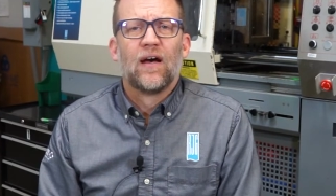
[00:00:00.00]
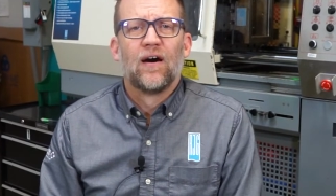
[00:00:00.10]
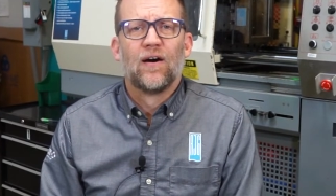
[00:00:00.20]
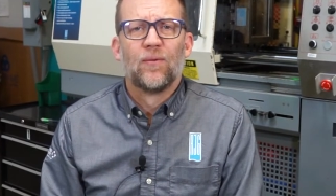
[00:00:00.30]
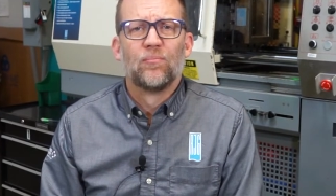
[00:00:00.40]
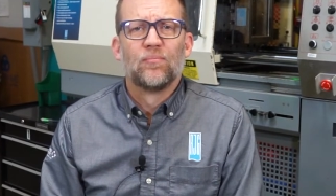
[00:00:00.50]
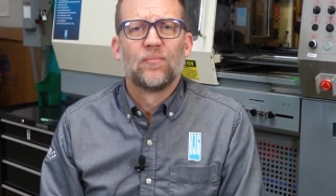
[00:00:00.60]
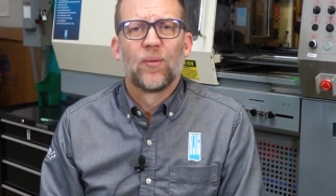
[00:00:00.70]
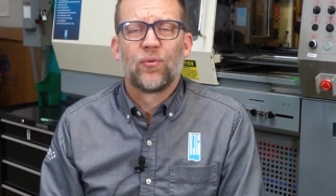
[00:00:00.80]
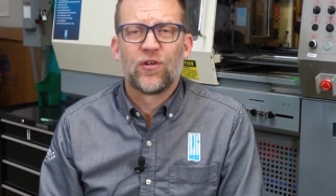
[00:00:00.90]
um,
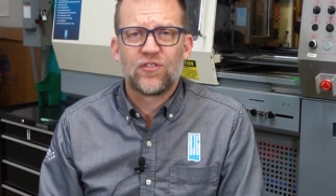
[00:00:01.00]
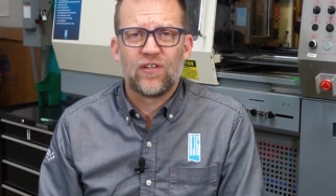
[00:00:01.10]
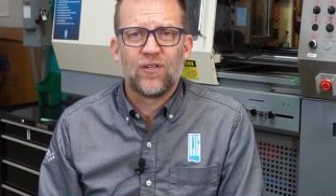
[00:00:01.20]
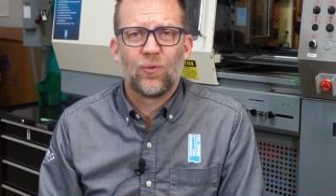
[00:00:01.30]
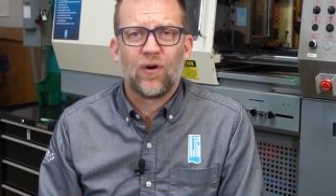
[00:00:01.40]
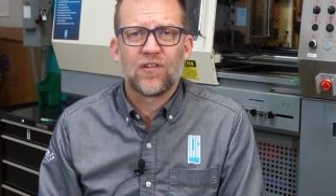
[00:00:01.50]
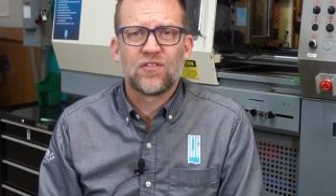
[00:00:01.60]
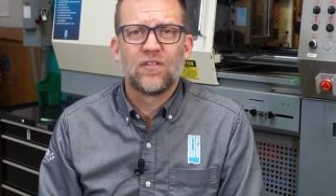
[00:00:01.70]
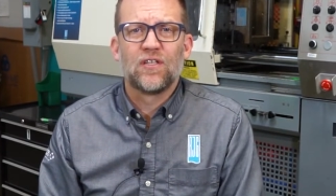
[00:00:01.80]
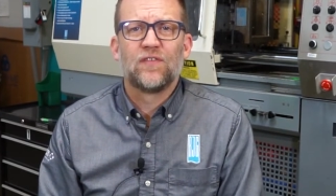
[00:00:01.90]
appreciate you
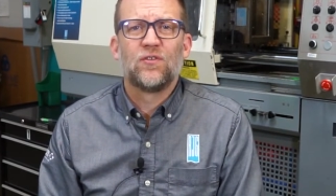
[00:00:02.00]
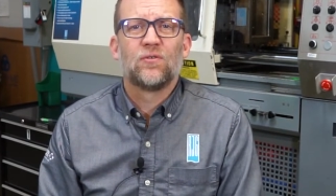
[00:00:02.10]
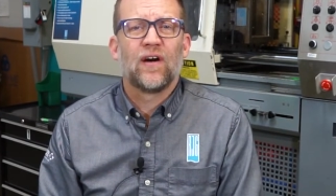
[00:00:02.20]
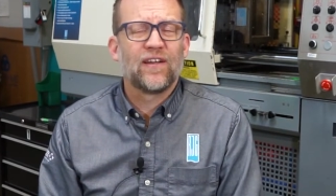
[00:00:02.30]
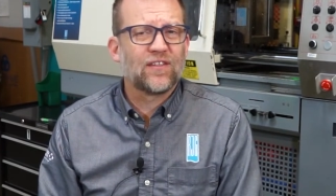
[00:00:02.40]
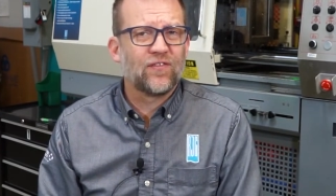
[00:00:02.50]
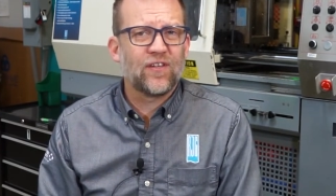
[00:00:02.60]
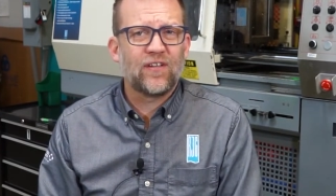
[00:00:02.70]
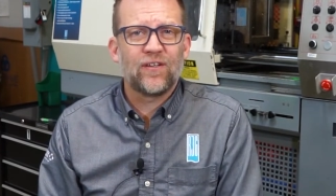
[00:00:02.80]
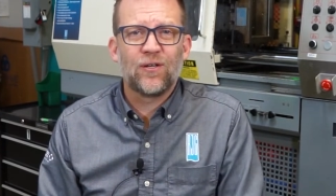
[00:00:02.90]
watching. If you like the
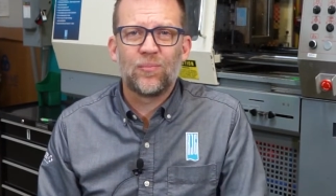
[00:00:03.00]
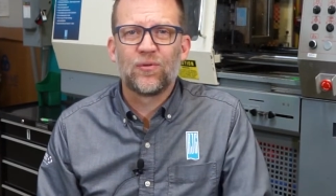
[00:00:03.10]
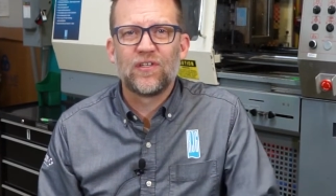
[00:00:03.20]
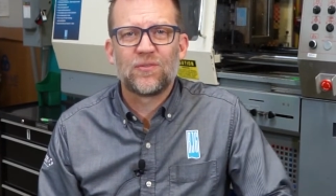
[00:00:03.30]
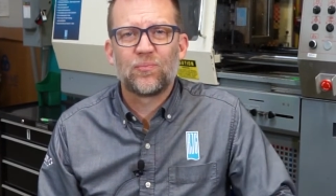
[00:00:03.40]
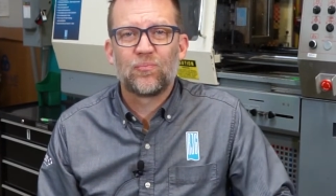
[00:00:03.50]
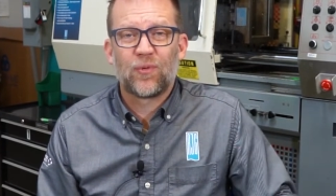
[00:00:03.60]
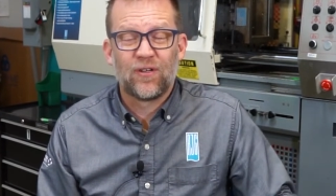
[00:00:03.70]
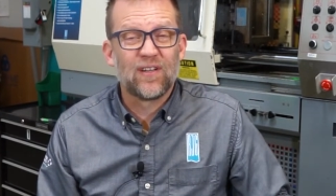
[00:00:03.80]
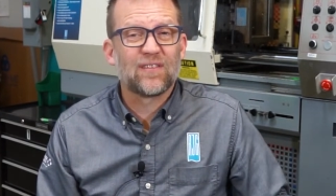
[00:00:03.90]
video, please
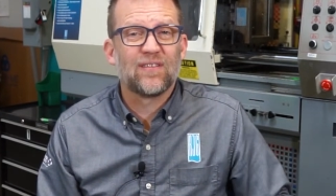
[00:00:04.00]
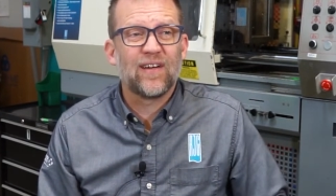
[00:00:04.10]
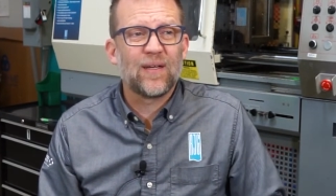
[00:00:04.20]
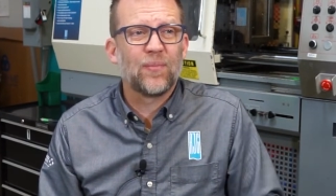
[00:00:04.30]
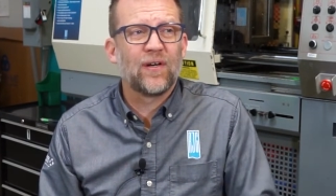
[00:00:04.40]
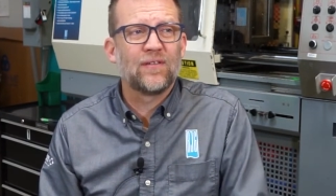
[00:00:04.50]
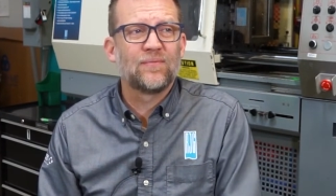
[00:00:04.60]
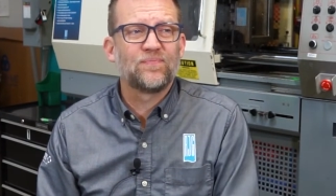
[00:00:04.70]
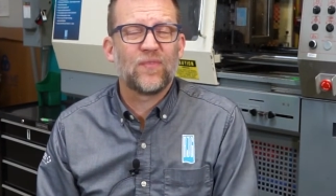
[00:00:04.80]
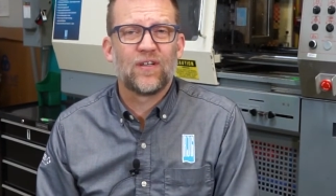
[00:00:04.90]
click the like
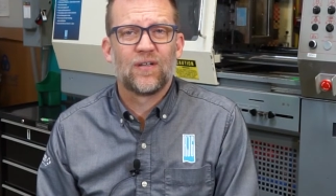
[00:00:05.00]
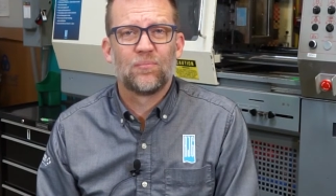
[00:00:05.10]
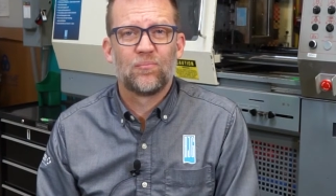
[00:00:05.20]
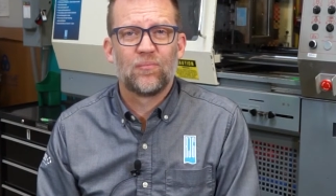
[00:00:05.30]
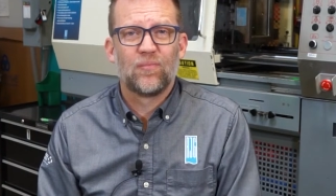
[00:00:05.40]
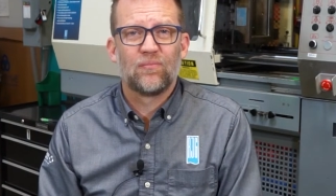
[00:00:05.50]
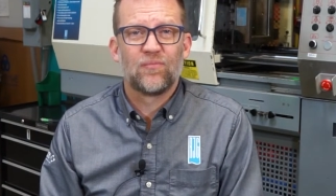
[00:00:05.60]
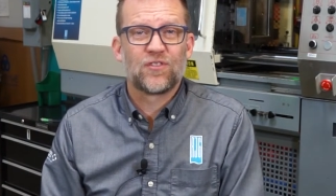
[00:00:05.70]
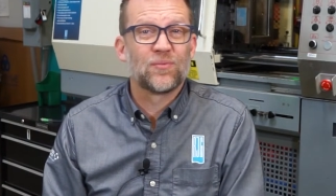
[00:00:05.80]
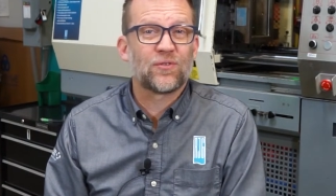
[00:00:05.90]
button. Um,
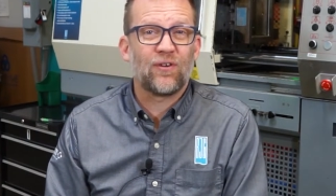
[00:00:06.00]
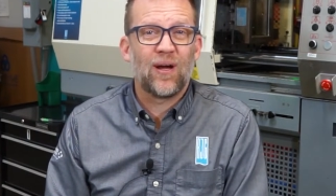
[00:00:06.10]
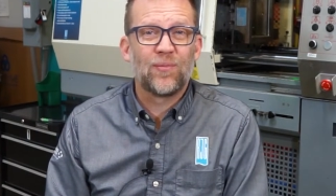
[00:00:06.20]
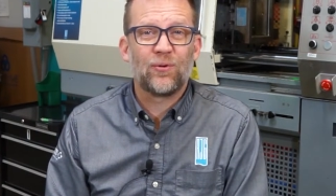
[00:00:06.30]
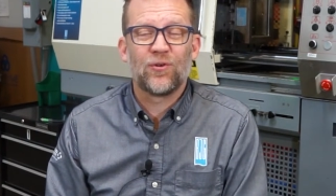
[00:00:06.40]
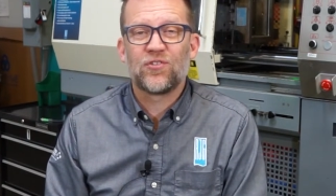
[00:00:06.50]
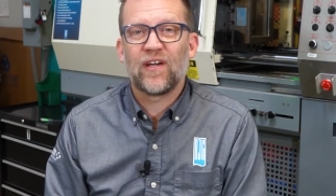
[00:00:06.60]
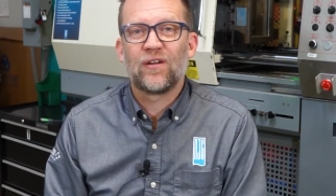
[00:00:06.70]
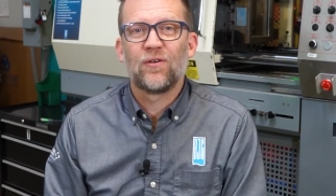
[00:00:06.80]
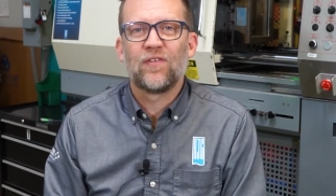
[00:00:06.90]
subscribe to our
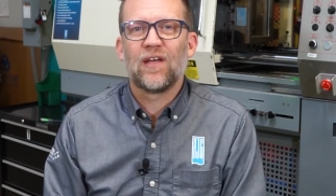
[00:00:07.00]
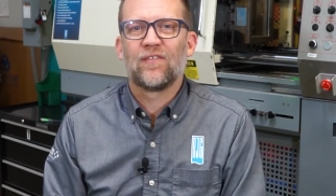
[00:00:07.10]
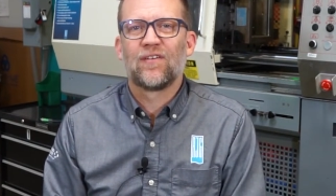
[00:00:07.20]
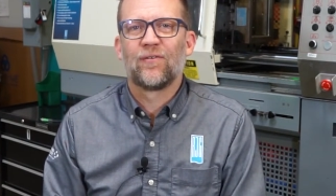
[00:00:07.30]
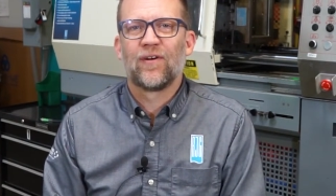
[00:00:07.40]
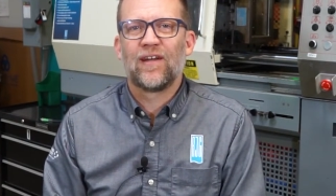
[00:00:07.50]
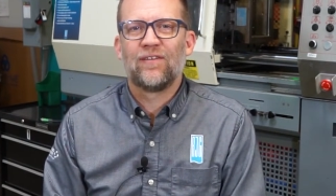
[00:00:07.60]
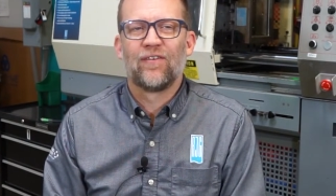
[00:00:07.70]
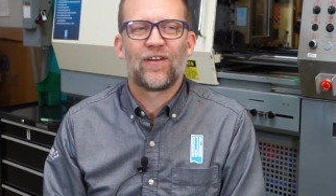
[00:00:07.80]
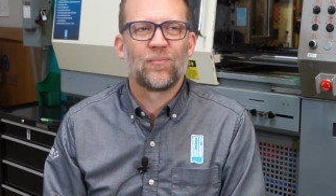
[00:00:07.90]
channel if you haven't
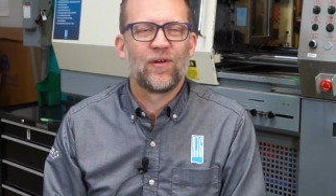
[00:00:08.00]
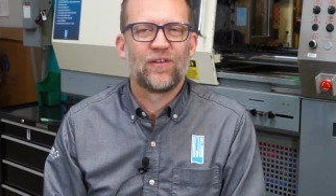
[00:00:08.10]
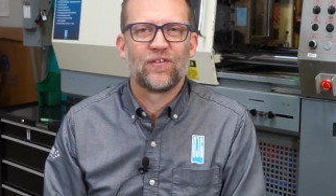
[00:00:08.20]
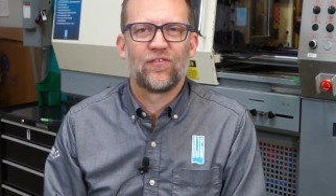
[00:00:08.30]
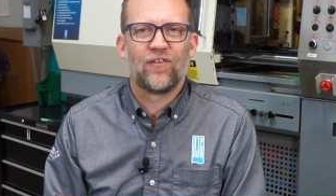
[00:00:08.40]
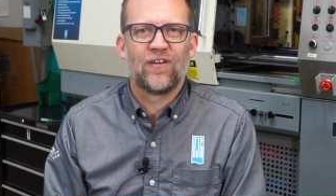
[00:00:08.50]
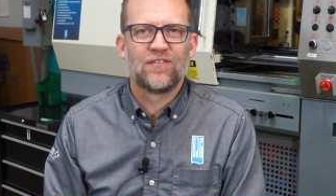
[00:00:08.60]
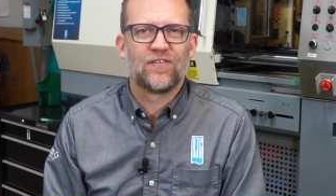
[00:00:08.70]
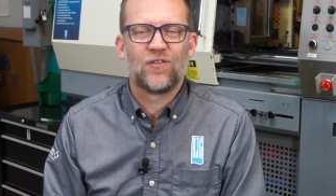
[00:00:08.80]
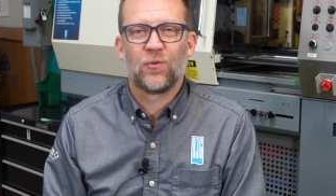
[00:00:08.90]
already. Recommend it to
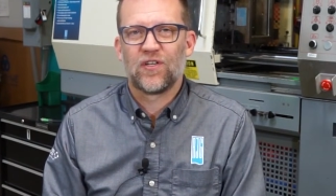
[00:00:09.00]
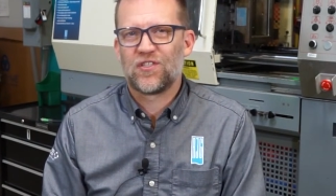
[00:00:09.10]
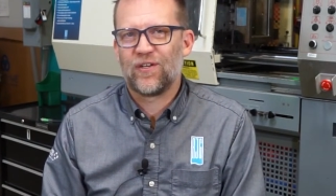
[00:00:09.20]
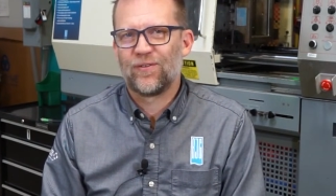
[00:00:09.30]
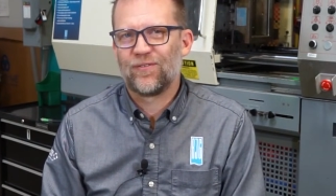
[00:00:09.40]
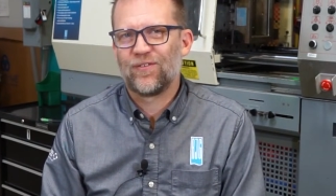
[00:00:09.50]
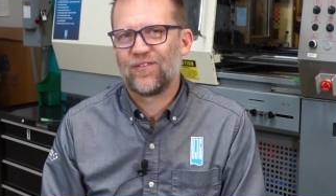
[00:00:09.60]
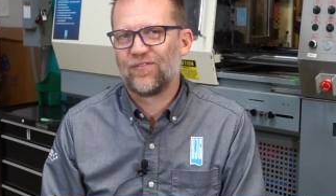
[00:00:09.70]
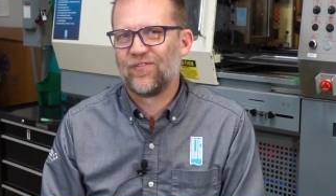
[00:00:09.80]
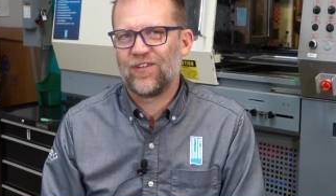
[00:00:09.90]
friends. If you want to share the
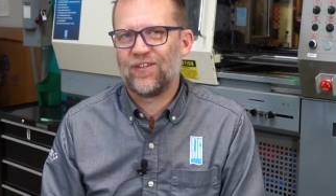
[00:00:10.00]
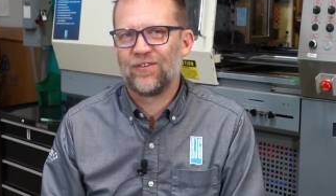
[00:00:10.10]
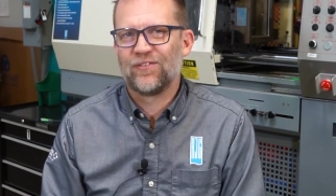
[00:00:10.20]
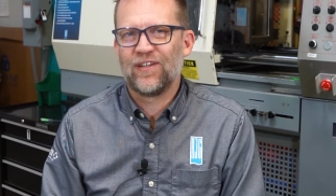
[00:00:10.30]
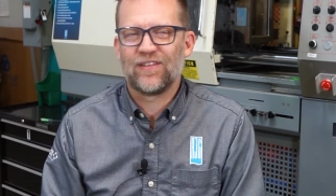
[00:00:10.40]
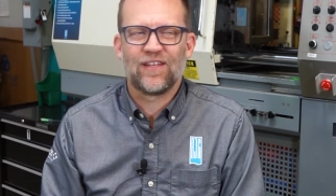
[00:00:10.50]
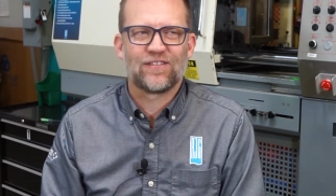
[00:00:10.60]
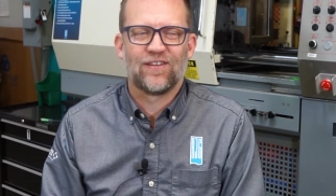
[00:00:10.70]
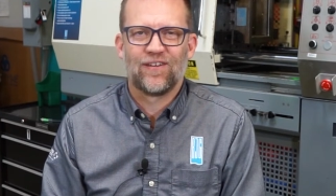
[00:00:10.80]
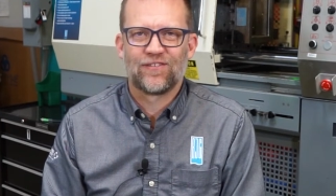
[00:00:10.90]
video link,
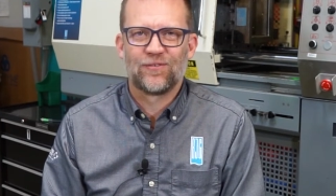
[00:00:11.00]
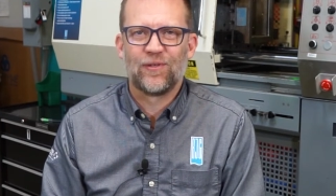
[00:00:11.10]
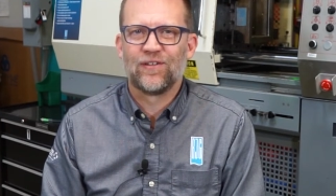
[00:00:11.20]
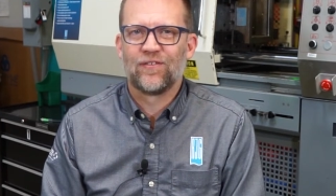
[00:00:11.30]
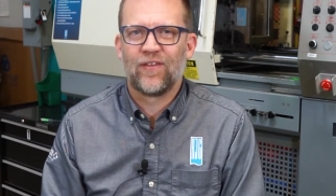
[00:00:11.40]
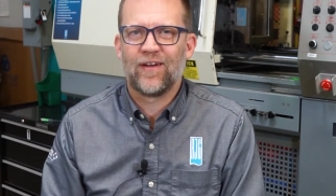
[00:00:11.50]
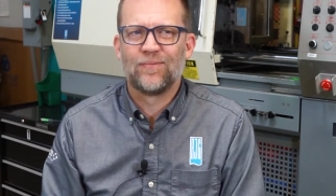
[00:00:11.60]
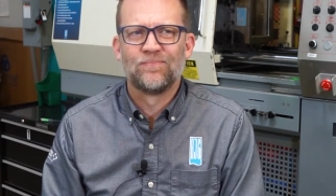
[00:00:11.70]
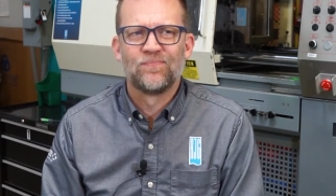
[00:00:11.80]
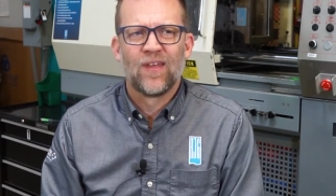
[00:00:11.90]
that's awesome. We love that.